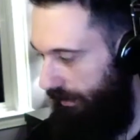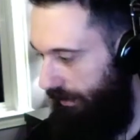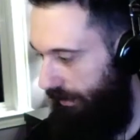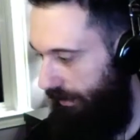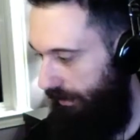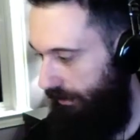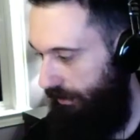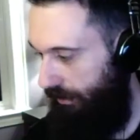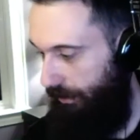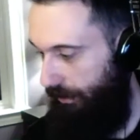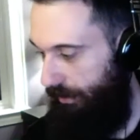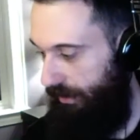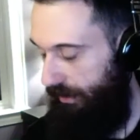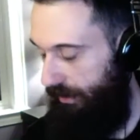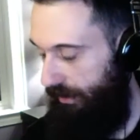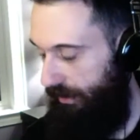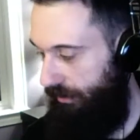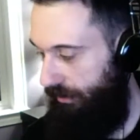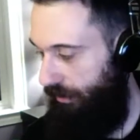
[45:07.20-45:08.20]
Tremors
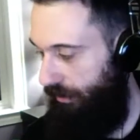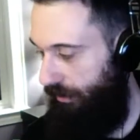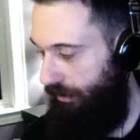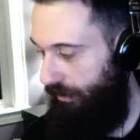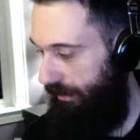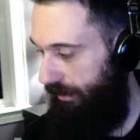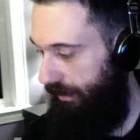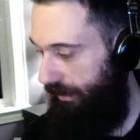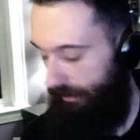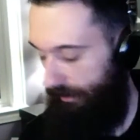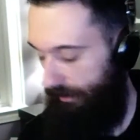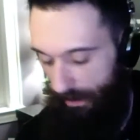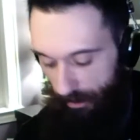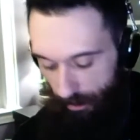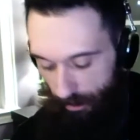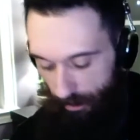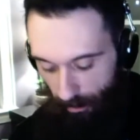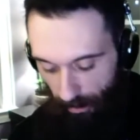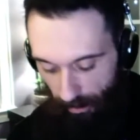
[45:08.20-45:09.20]
is great. I've got
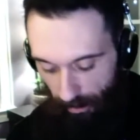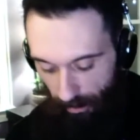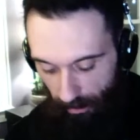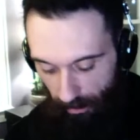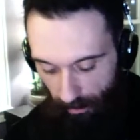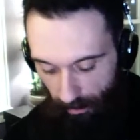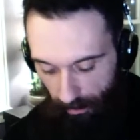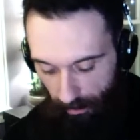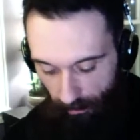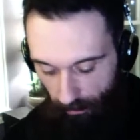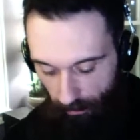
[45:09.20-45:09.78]
two other